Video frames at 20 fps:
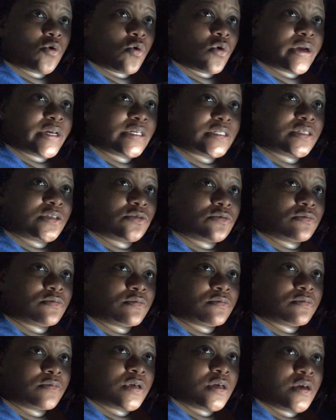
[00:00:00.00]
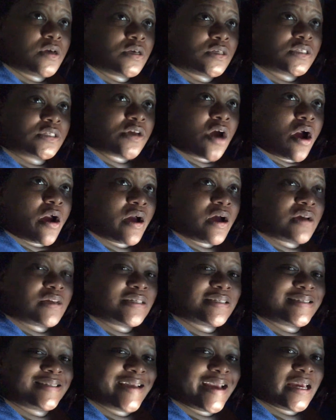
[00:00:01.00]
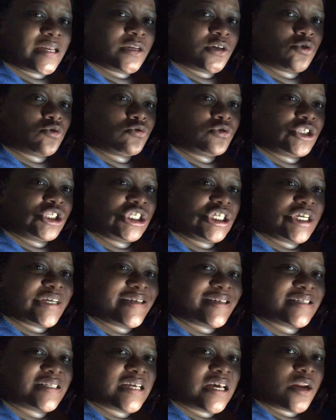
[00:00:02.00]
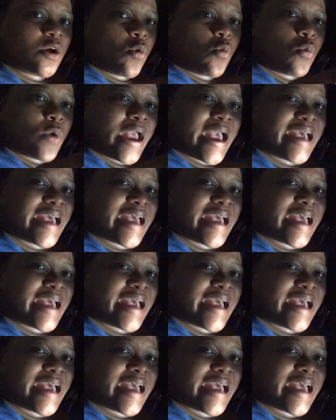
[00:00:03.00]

going to start understanding who she is at a